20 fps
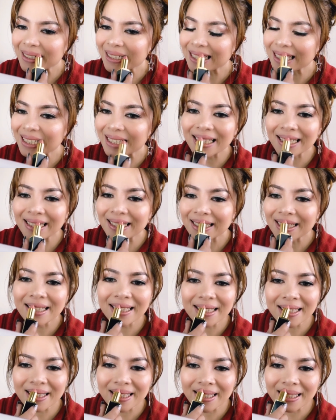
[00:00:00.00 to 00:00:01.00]
so it's
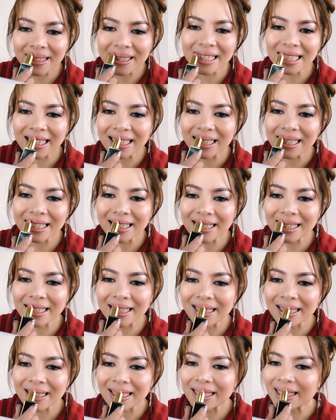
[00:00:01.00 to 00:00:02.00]
best to
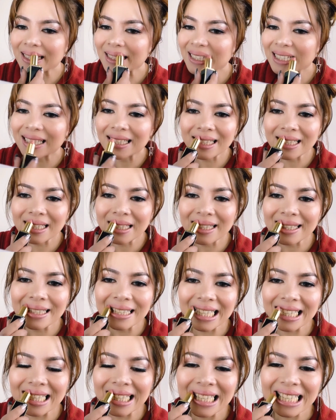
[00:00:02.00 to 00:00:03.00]
apply the any
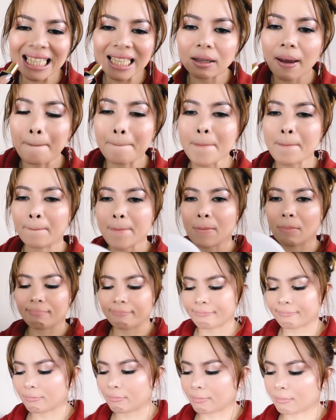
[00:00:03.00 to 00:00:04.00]
kind of lipstick
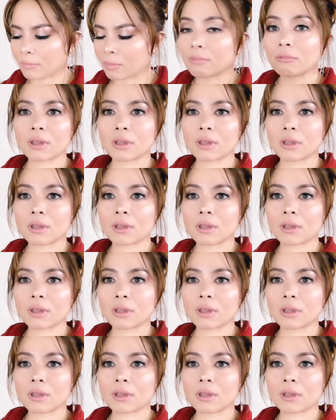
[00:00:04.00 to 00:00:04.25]
if